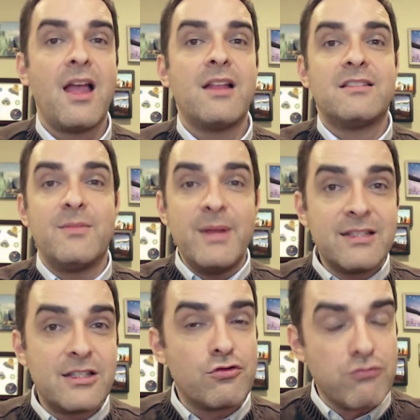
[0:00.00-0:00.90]
To me, this
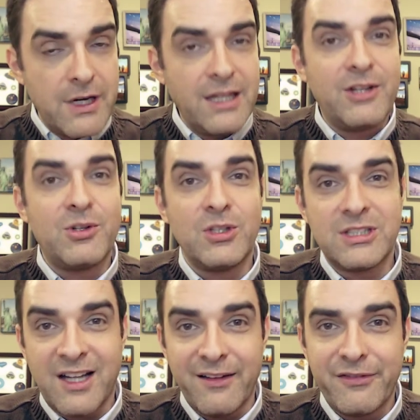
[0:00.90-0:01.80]
is really cool
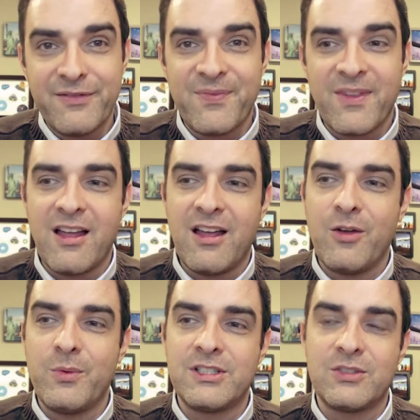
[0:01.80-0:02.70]
stuff, uh,
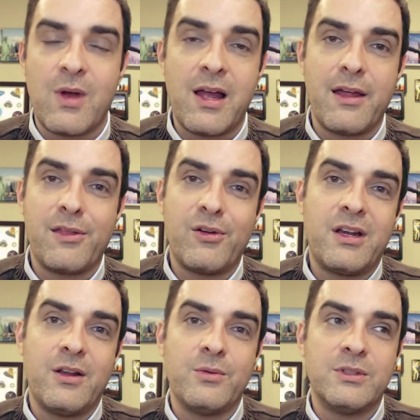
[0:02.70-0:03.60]
which is why I thought
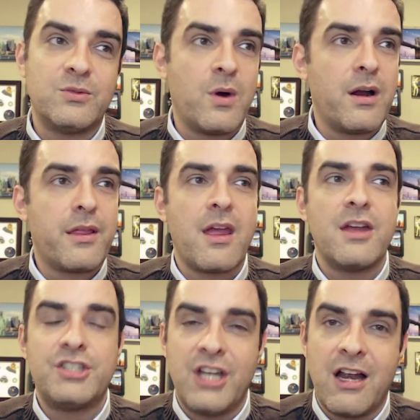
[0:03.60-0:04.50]
it was worth
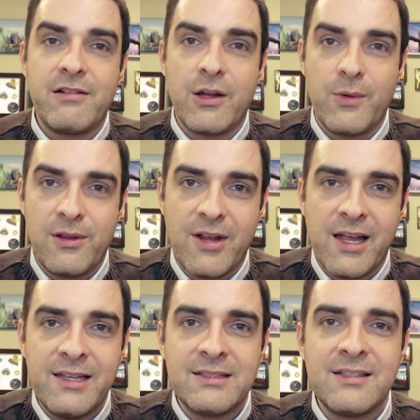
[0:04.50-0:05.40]
sharing with you
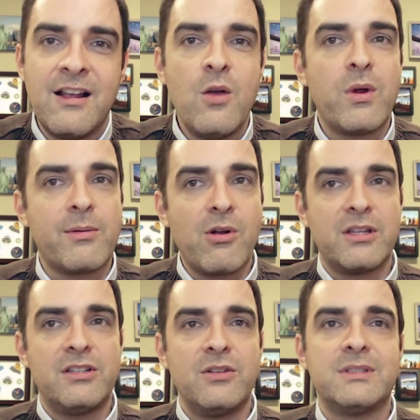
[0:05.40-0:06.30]
guys. What I'm going to
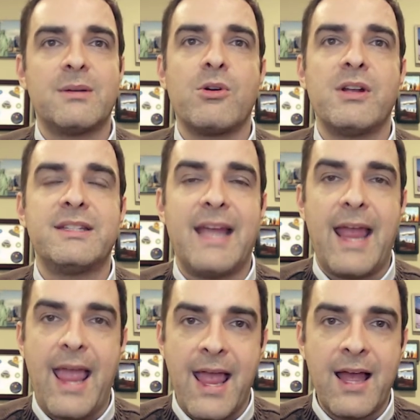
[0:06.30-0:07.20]
do is I'm going to
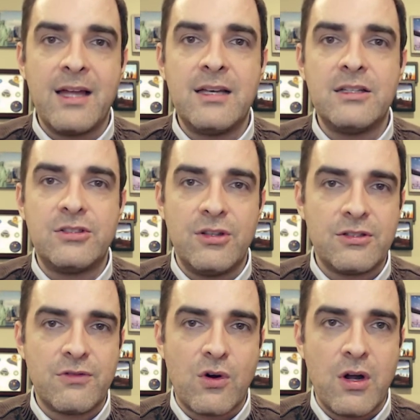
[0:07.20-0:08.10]
add to this
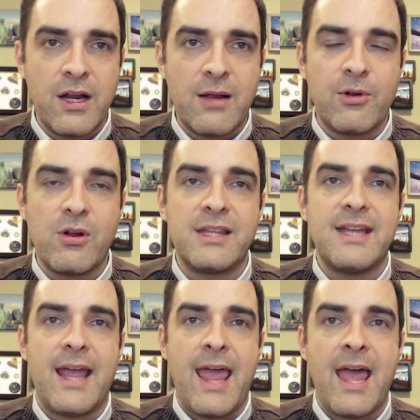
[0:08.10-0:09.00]
recording, I'm going
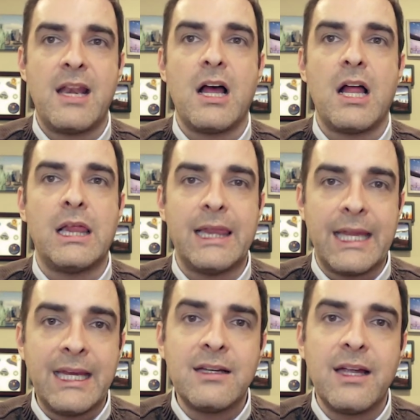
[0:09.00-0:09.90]
to add a
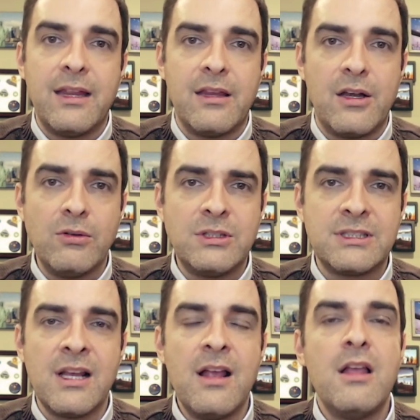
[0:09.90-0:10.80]
link in the notes
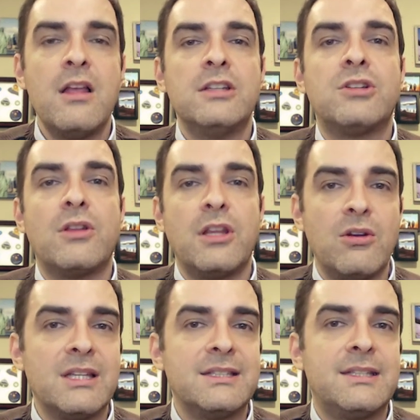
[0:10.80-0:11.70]
so that you
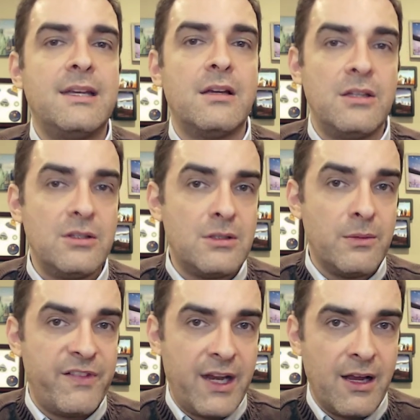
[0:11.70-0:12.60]
can see a YouTube
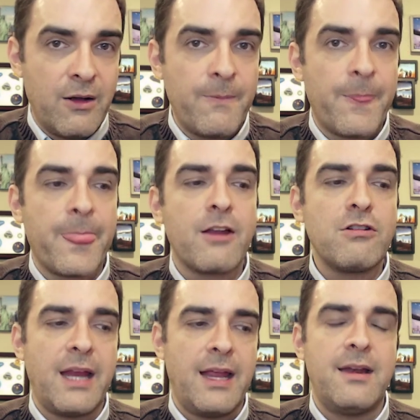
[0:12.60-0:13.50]
video
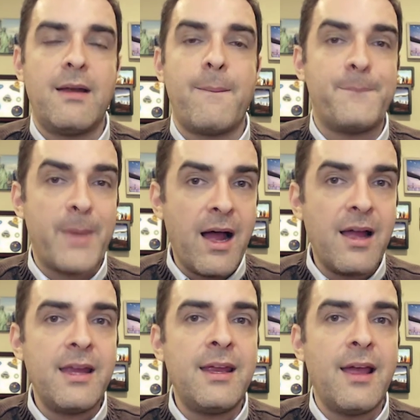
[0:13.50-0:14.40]
created
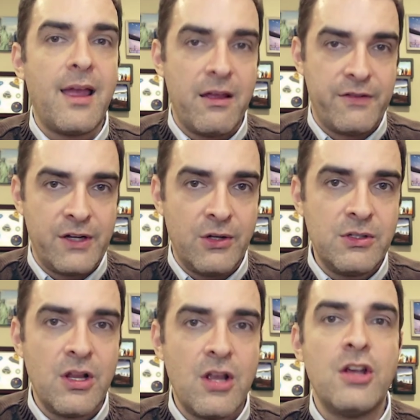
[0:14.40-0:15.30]
by Evernote
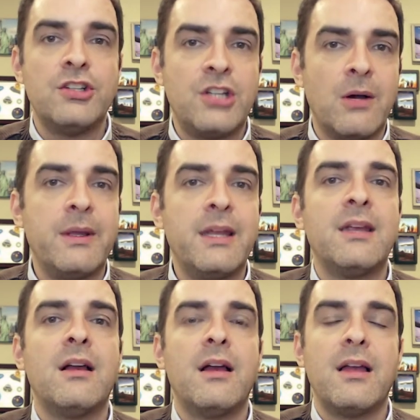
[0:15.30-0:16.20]

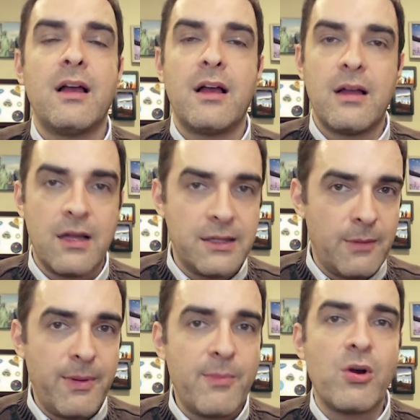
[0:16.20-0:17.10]
showing a little
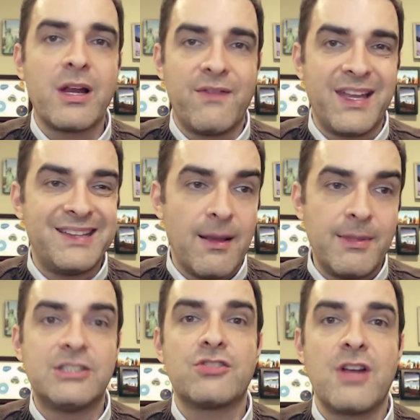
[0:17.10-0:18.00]
bit more, giving a
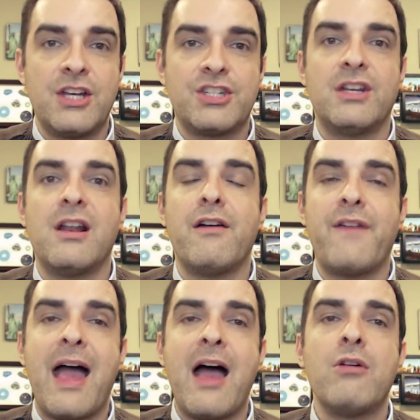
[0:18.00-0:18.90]
demonstration of
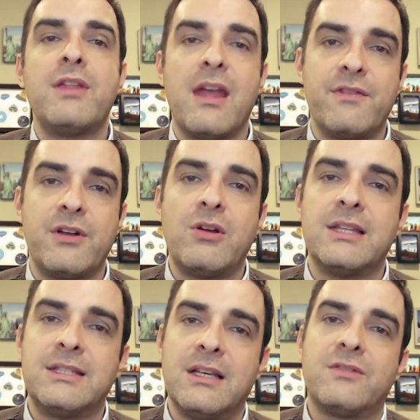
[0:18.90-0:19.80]
how the Evernote and
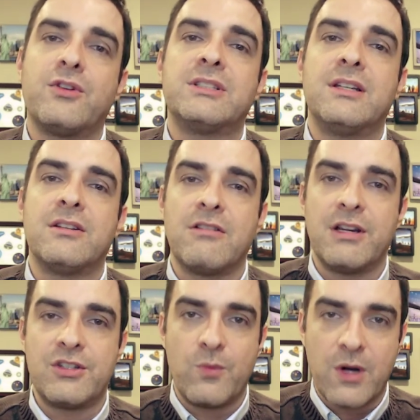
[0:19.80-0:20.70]
Salesforce
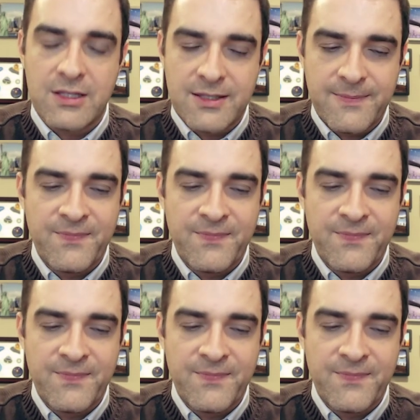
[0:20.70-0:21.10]
integration works.